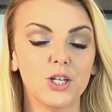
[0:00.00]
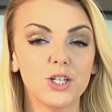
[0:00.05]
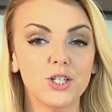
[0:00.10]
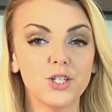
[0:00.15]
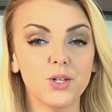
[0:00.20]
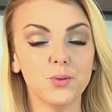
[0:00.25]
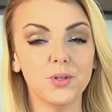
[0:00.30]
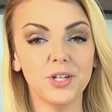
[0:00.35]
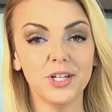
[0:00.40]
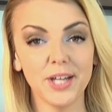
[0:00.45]

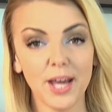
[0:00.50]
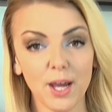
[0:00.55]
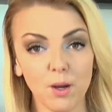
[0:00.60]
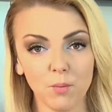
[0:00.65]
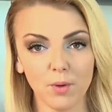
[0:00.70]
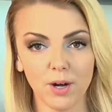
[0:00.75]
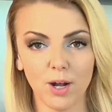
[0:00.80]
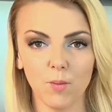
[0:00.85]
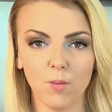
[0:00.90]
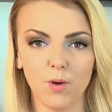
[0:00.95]
So today
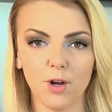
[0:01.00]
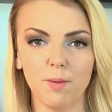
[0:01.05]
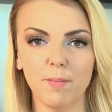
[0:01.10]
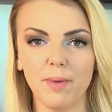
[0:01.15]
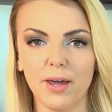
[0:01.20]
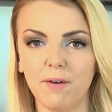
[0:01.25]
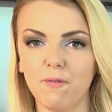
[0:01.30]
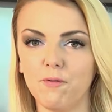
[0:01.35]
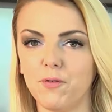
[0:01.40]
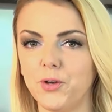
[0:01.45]
what I want to
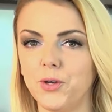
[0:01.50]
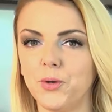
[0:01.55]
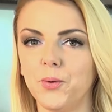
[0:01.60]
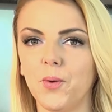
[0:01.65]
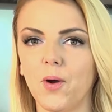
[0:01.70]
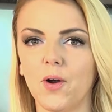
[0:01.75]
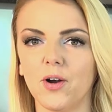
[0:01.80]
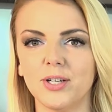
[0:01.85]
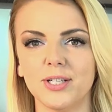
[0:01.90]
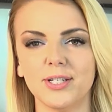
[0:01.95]
make for you
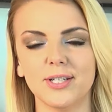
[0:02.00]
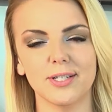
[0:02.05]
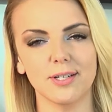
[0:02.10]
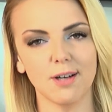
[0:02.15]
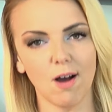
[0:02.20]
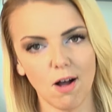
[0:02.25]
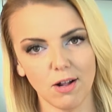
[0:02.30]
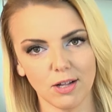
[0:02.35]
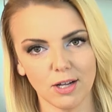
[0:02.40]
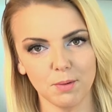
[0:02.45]
are
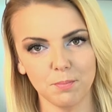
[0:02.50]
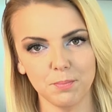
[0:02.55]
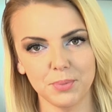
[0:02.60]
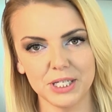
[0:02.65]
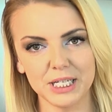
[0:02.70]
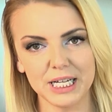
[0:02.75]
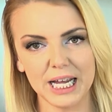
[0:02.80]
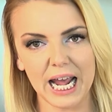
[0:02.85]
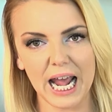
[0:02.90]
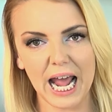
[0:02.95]

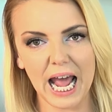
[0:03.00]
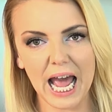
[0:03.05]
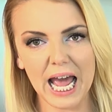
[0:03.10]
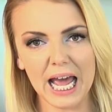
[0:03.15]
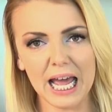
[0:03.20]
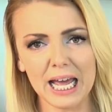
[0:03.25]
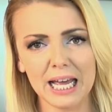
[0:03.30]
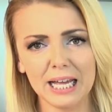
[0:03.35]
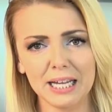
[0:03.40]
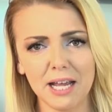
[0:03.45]
scallops.
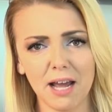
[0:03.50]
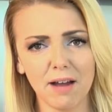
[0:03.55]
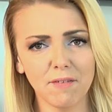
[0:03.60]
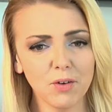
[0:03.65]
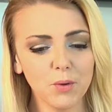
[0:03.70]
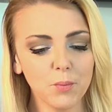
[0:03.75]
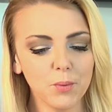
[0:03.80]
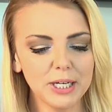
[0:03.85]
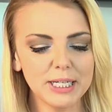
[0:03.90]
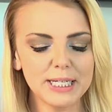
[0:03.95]
And
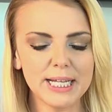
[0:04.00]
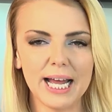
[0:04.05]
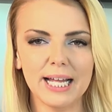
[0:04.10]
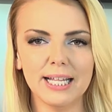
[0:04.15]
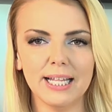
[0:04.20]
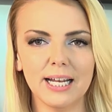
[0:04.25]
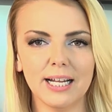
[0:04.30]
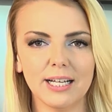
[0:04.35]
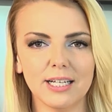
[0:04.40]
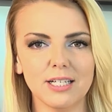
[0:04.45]
everyone has had
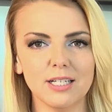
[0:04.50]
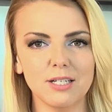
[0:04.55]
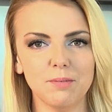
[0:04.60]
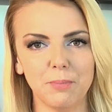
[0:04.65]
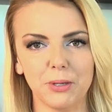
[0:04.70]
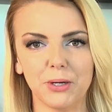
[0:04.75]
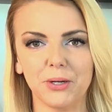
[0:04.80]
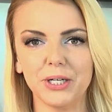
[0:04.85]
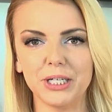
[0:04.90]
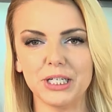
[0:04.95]
that
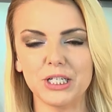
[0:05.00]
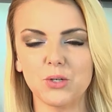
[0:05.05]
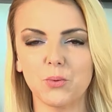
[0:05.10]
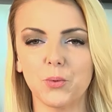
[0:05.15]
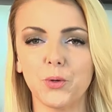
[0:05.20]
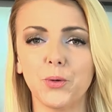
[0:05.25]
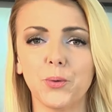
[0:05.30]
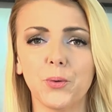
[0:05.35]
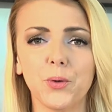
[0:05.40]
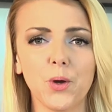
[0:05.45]
experience
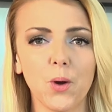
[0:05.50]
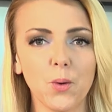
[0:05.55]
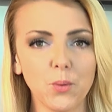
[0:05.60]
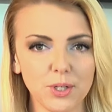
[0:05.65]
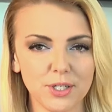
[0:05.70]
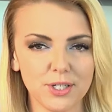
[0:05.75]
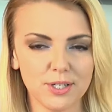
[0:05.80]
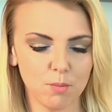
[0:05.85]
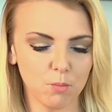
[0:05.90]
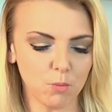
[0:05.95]
where you go to
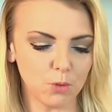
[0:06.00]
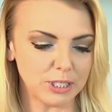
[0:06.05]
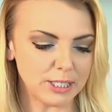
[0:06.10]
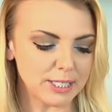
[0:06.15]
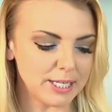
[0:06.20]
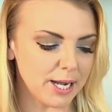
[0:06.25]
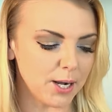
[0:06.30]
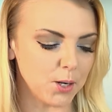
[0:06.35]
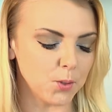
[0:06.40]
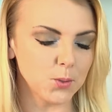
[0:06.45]

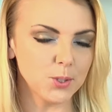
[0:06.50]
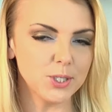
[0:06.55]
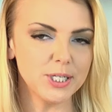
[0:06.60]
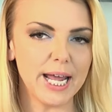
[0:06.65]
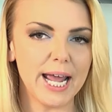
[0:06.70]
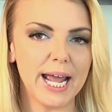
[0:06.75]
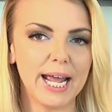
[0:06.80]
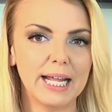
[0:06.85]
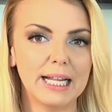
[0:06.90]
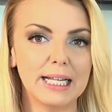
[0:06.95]
someone's house
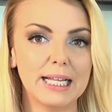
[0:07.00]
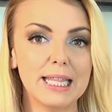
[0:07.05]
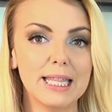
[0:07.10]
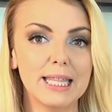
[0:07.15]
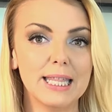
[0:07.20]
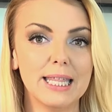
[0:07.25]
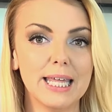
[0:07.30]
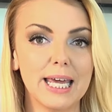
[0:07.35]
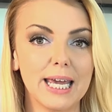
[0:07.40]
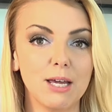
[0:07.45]
and
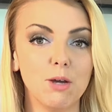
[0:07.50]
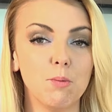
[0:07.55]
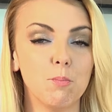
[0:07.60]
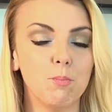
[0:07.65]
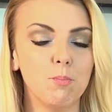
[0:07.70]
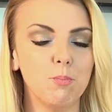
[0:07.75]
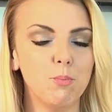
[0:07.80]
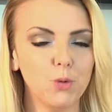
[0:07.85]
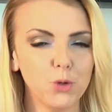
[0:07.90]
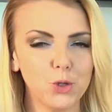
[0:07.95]
they
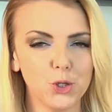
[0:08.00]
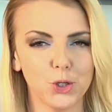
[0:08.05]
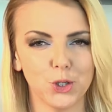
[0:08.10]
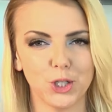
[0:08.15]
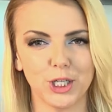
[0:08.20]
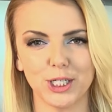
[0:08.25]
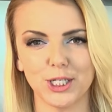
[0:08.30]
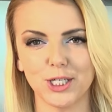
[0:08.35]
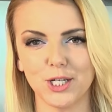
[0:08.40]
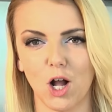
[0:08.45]
butcher
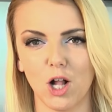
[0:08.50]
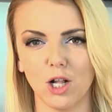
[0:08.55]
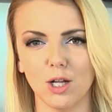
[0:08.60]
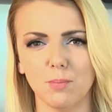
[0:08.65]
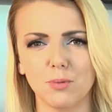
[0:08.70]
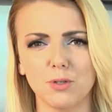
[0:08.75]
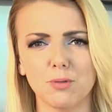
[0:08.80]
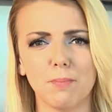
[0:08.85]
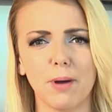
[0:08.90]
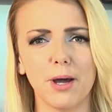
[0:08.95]
the
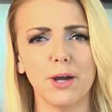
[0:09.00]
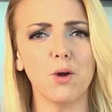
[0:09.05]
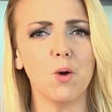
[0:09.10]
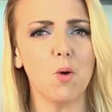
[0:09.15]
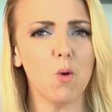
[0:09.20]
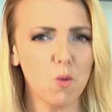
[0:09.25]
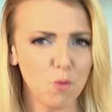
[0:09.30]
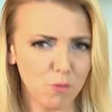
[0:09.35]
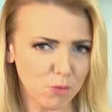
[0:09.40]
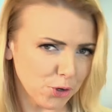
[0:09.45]
scallops by
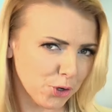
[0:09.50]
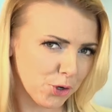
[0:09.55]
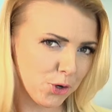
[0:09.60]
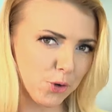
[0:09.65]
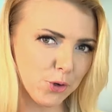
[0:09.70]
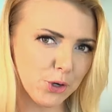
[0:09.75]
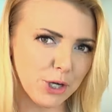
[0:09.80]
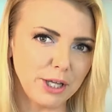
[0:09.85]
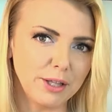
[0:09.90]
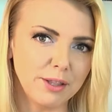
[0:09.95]

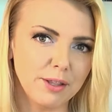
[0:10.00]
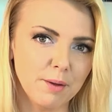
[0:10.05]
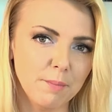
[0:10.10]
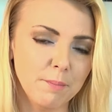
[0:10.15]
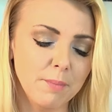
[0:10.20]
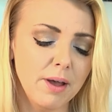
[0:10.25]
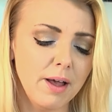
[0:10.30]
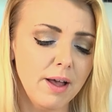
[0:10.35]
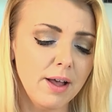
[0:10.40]
overcooking them.